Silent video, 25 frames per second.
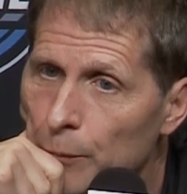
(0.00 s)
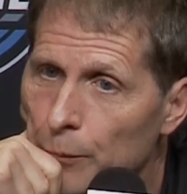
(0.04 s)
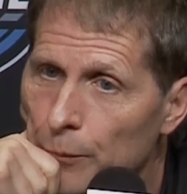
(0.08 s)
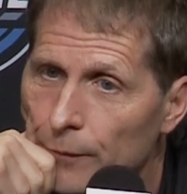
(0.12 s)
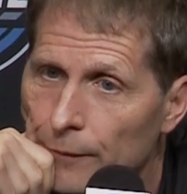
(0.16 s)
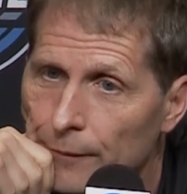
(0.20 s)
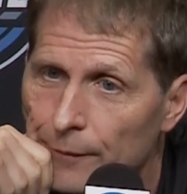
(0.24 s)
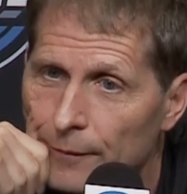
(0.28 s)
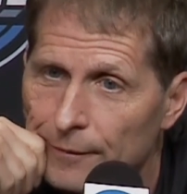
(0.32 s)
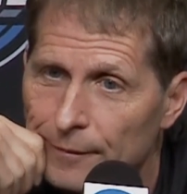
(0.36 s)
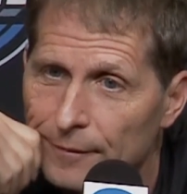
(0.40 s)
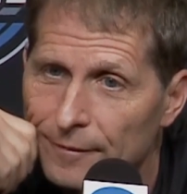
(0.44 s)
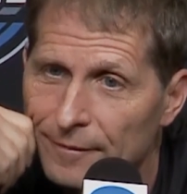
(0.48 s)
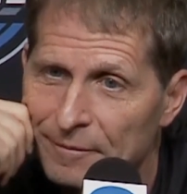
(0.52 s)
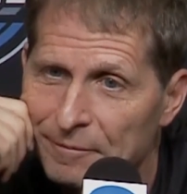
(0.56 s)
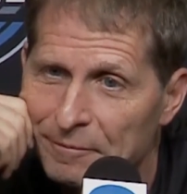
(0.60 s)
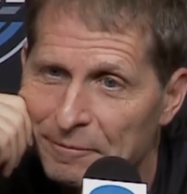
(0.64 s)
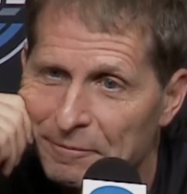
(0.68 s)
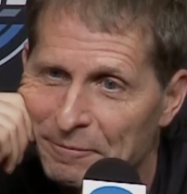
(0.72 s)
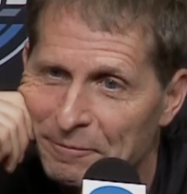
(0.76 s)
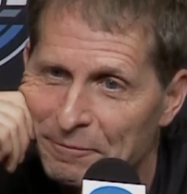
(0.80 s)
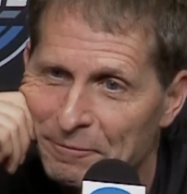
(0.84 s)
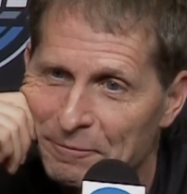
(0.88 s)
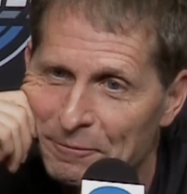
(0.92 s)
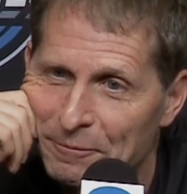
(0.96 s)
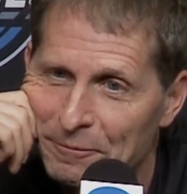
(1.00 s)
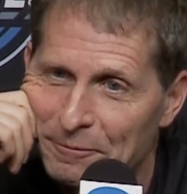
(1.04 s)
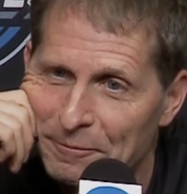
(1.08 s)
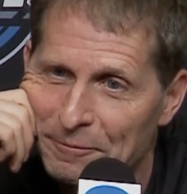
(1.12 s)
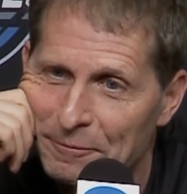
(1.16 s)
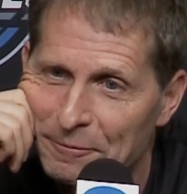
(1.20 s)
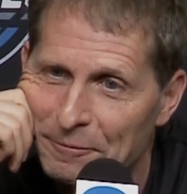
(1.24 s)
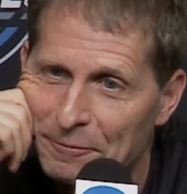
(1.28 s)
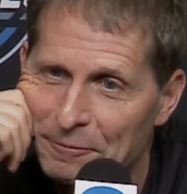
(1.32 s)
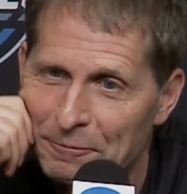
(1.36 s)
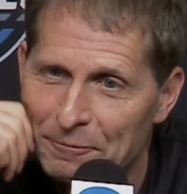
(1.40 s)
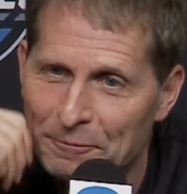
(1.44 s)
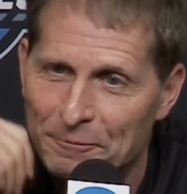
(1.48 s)
of let them marinate
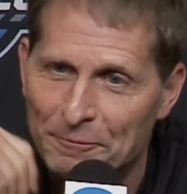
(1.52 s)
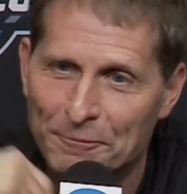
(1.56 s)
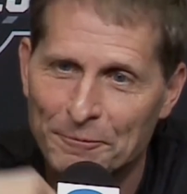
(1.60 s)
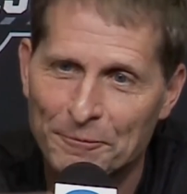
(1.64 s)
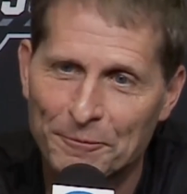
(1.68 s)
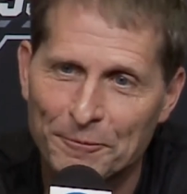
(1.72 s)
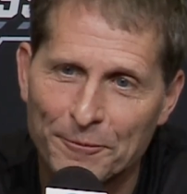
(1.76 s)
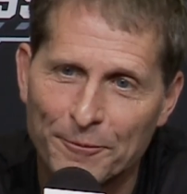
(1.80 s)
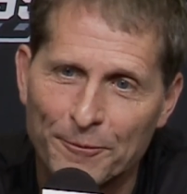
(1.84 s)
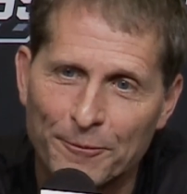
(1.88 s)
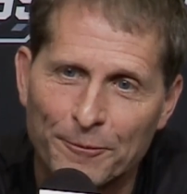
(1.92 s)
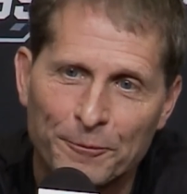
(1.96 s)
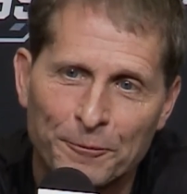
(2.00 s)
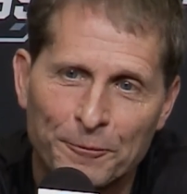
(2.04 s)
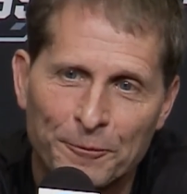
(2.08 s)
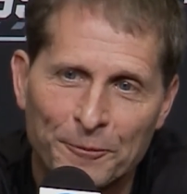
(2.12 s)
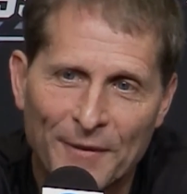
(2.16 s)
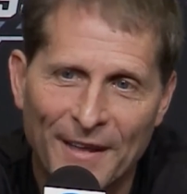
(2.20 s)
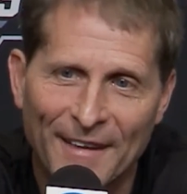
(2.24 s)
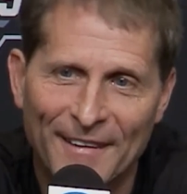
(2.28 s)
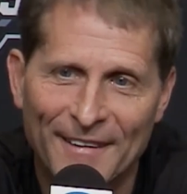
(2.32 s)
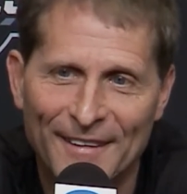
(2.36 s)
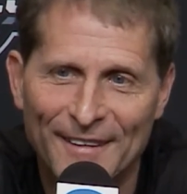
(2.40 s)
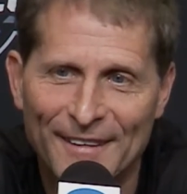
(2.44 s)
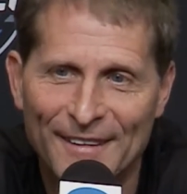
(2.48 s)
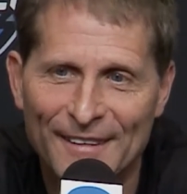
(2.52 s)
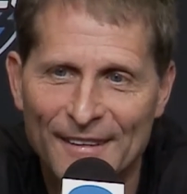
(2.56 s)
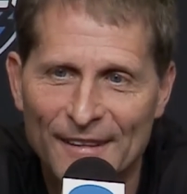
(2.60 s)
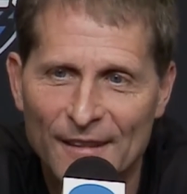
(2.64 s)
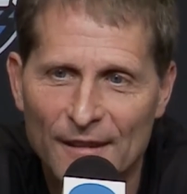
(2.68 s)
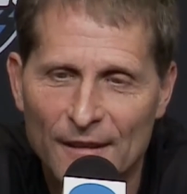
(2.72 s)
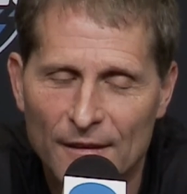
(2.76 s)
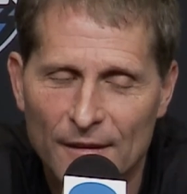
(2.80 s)
in it? Just what are your thoughts there?